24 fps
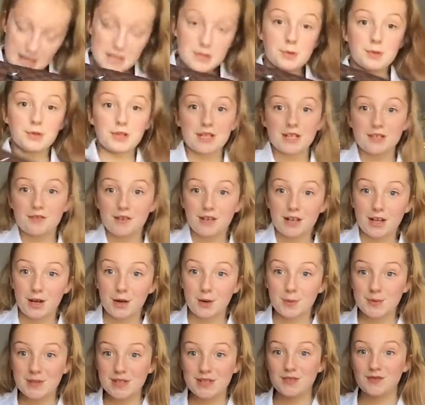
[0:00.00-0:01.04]
that is what this video
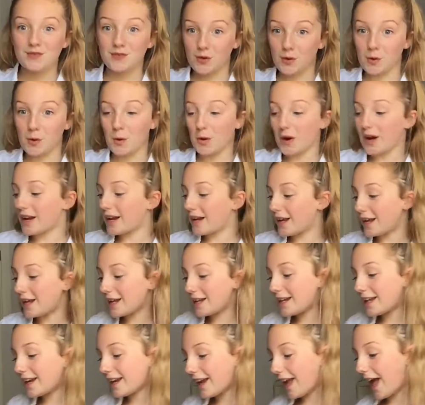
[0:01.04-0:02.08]
was for,
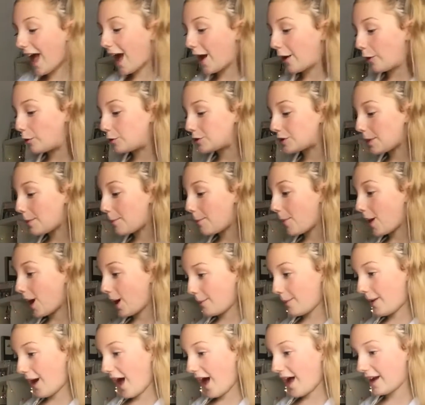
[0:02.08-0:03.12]
cleaning out
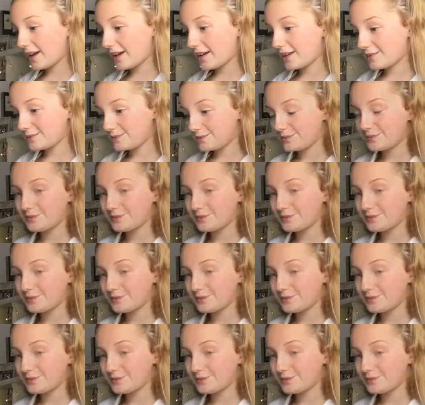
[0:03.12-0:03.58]
my bag.